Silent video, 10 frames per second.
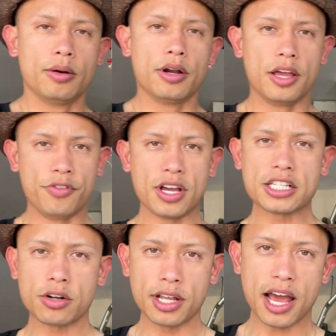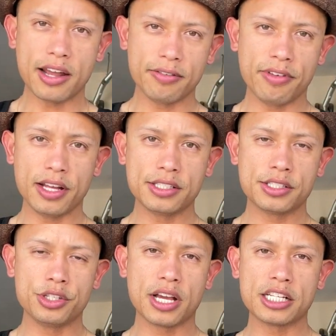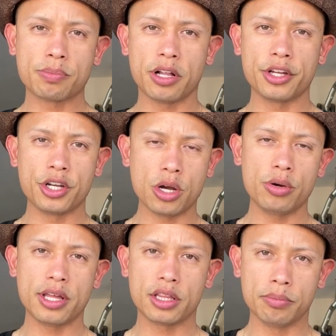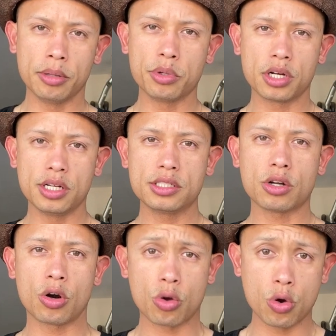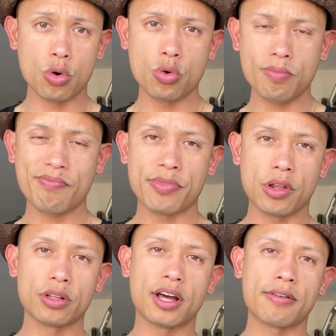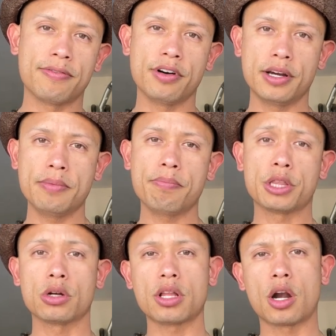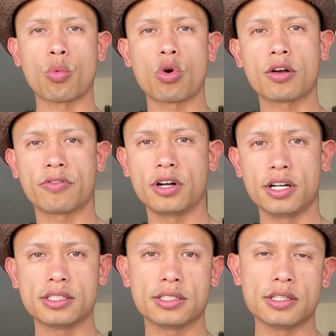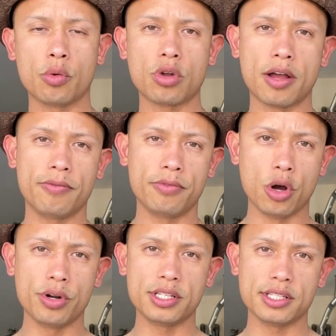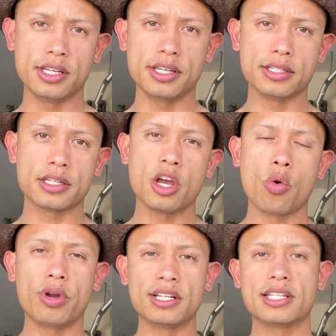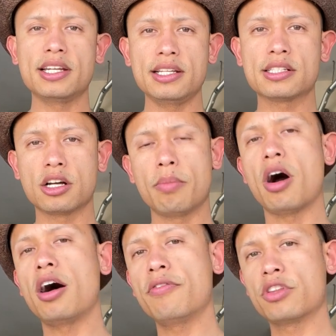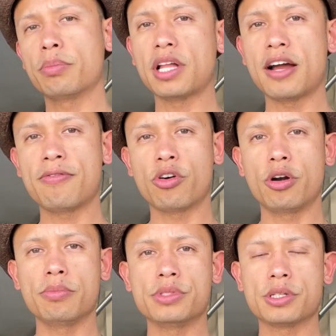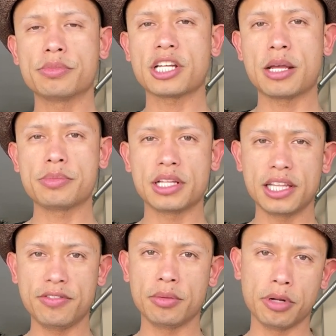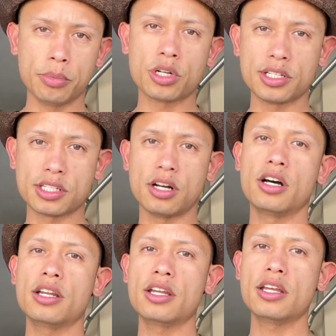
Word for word: If you guys already had events, you guys probably know that the bubble guns are cool, they're a lot of fun, but they're a lot of work for us. And what I've noticed is when attendees come off the platform, sometimes they leave the bubble guns on